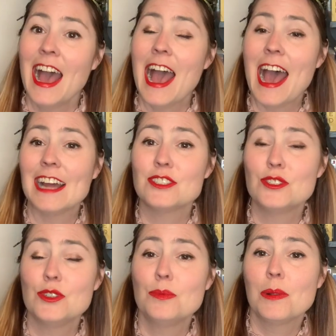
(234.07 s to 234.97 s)
Hats
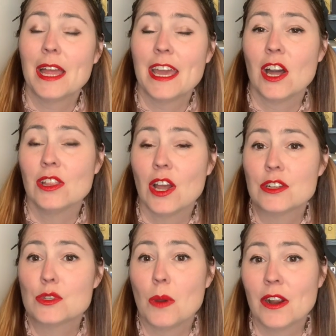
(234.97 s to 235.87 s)
do play a
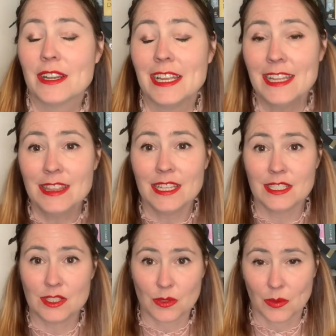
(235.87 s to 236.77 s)
large part in this
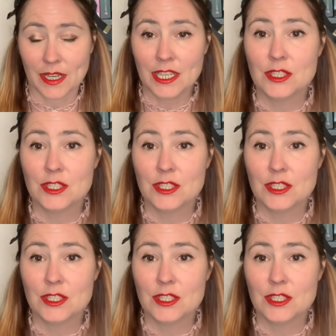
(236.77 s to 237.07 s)
story,